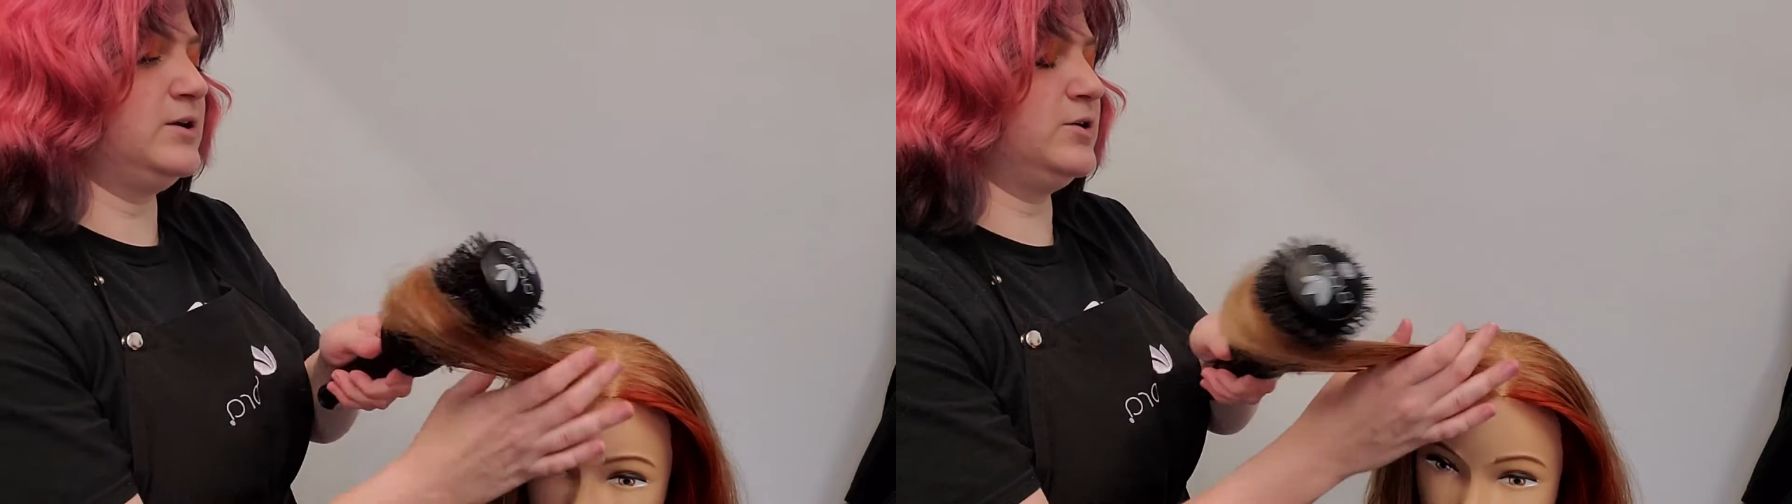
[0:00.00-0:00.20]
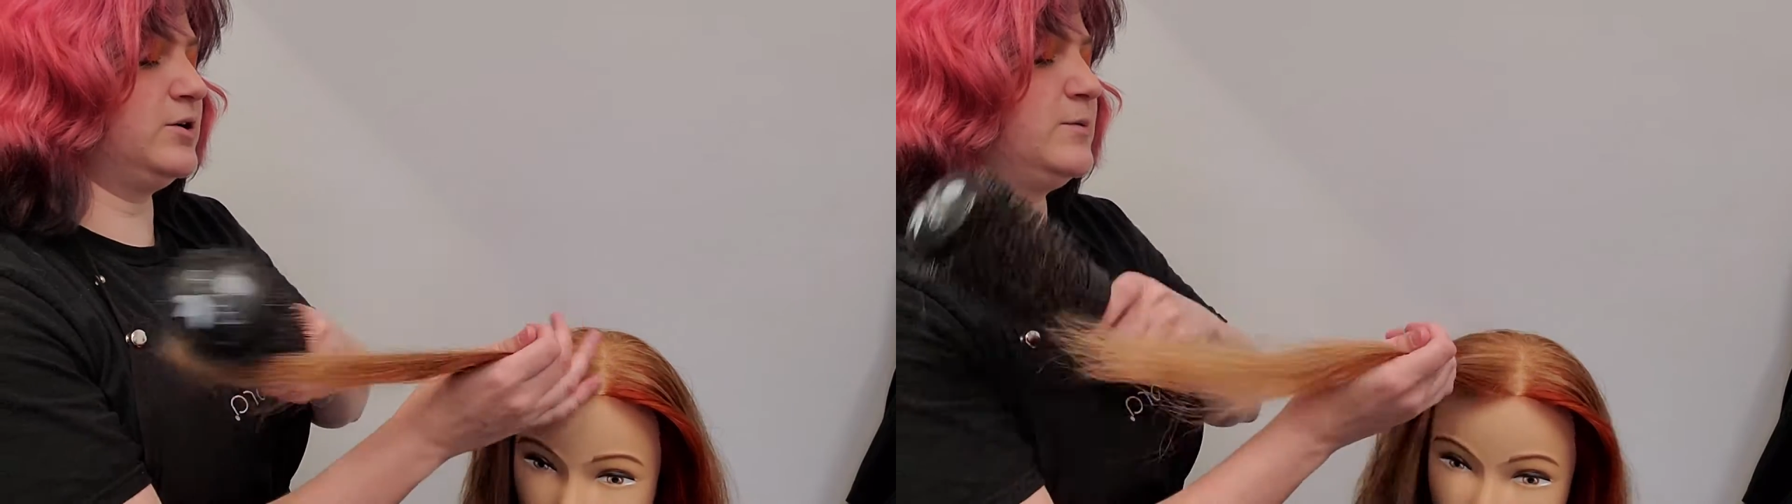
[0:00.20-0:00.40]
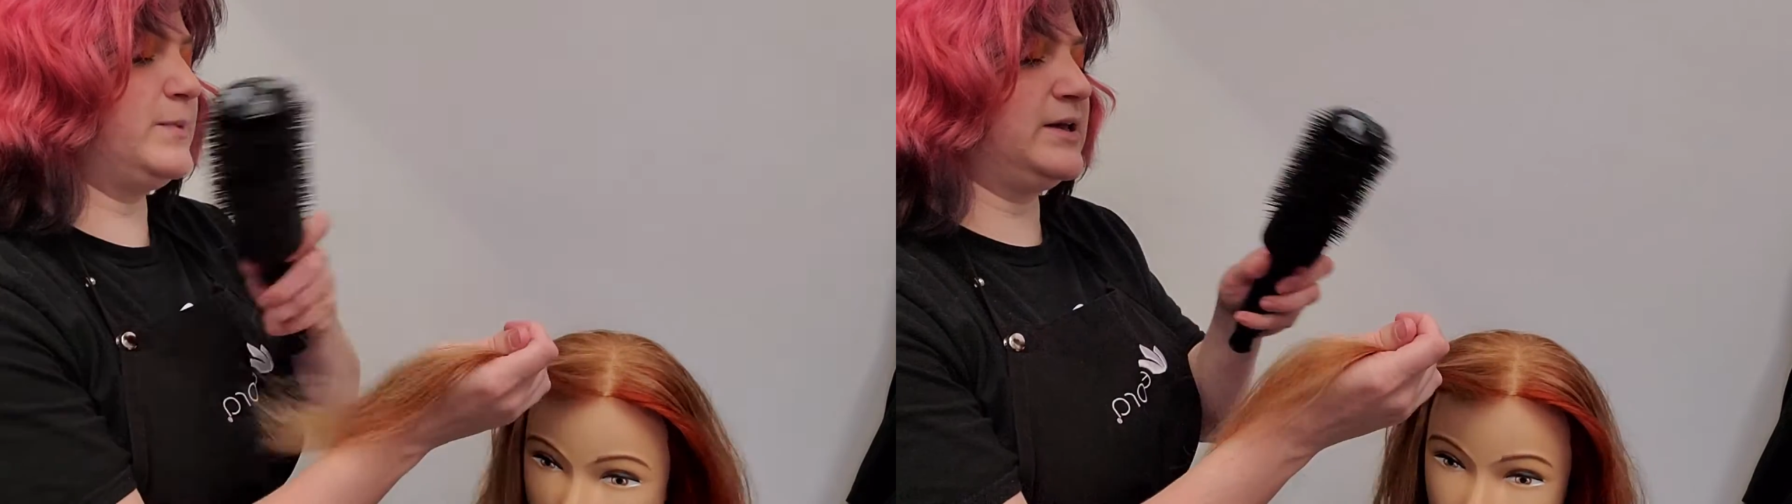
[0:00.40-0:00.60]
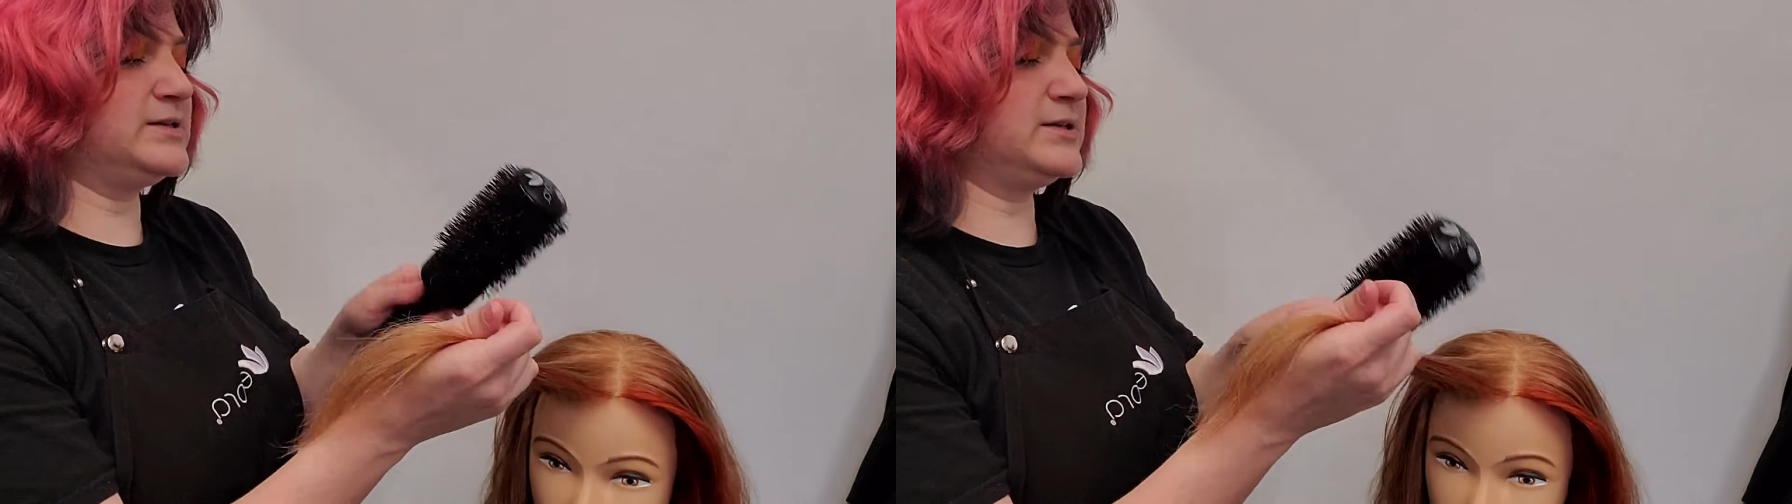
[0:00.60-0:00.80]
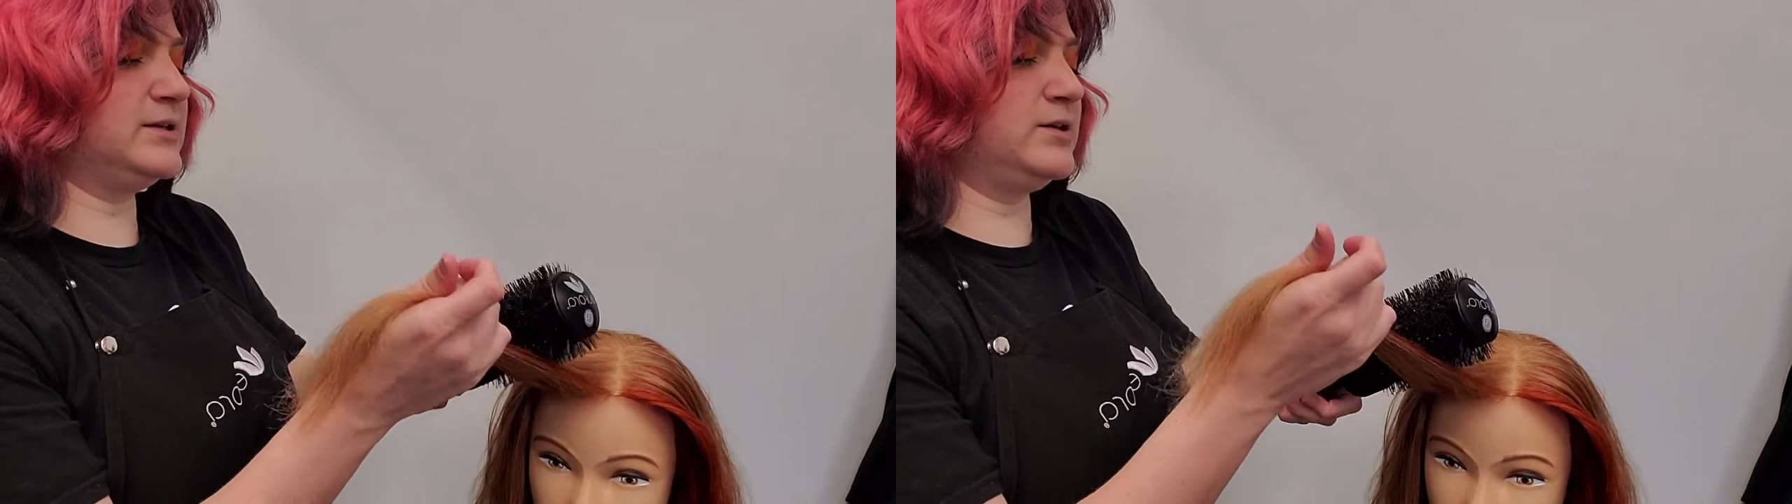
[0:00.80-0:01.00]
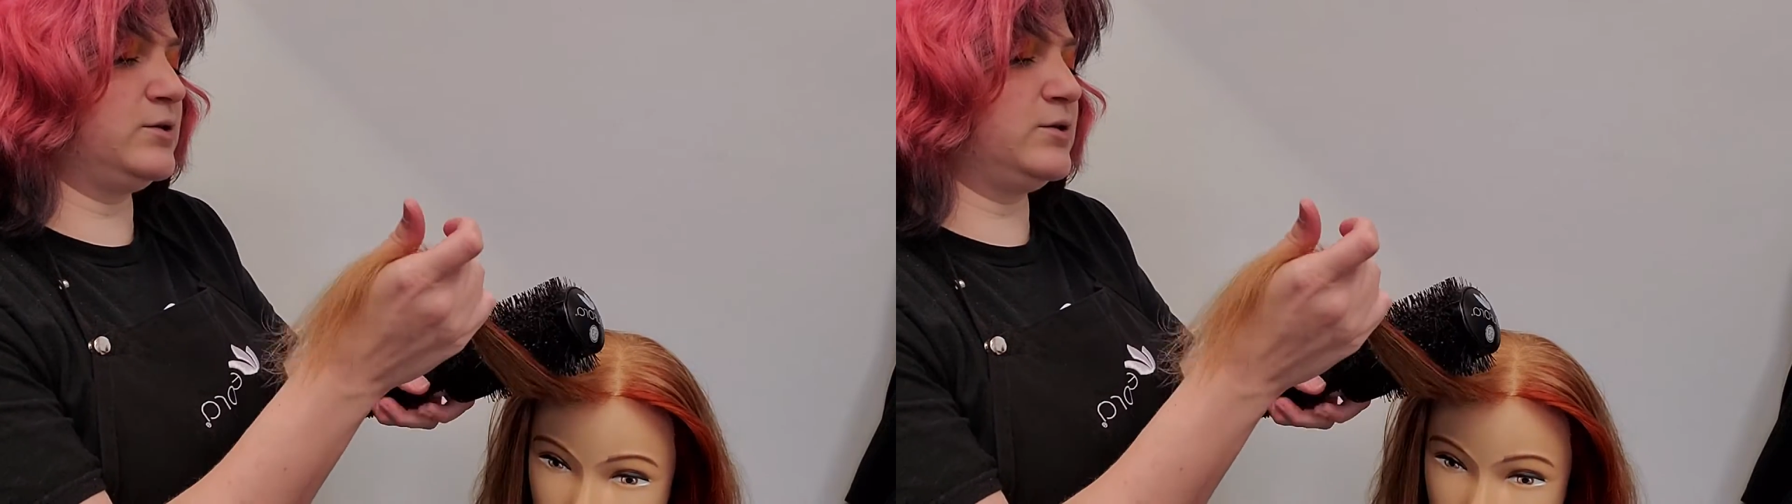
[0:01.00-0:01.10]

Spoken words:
you're going to basically